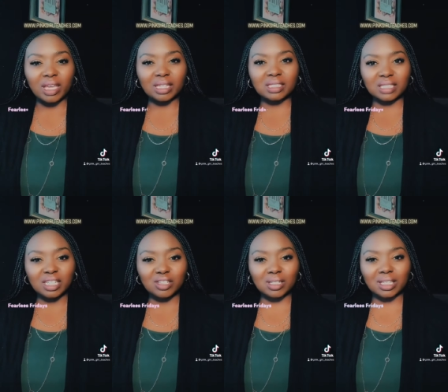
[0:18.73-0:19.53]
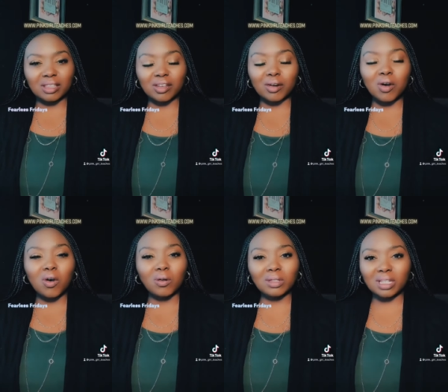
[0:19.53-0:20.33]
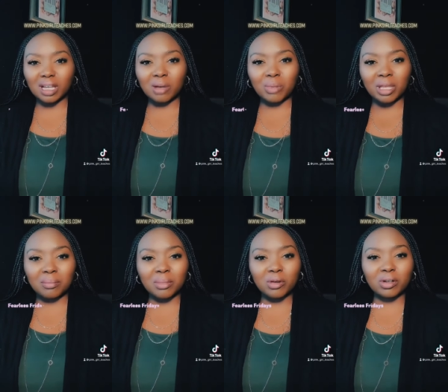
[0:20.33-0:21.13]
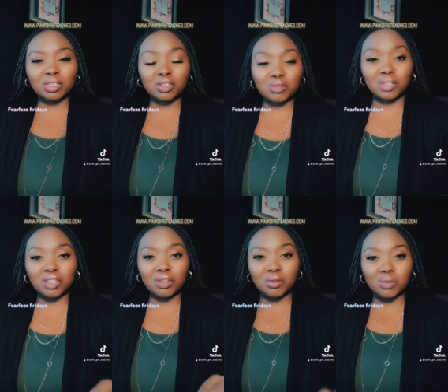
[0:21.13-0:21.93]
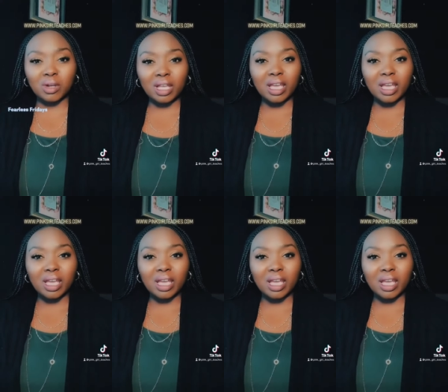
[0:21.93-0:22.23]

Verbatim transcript: Essentially, they're holding up a mirror to you